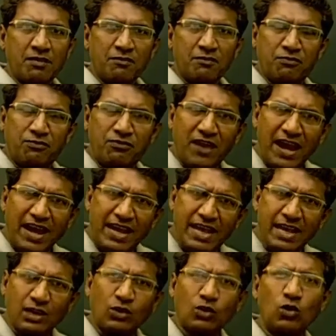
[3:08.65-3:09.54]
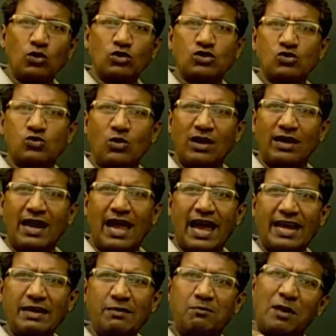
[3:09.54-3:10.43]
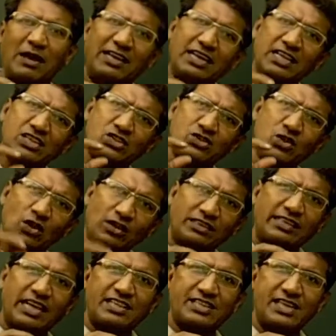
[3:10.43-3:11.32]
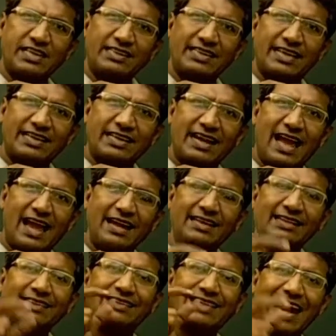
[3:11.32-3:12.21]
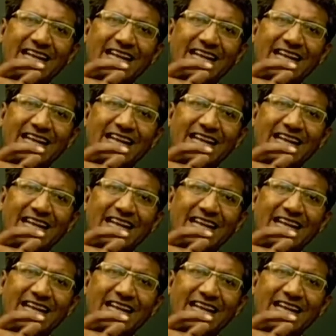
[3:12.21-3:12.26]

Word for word: very close to a line, but it is not touching that line.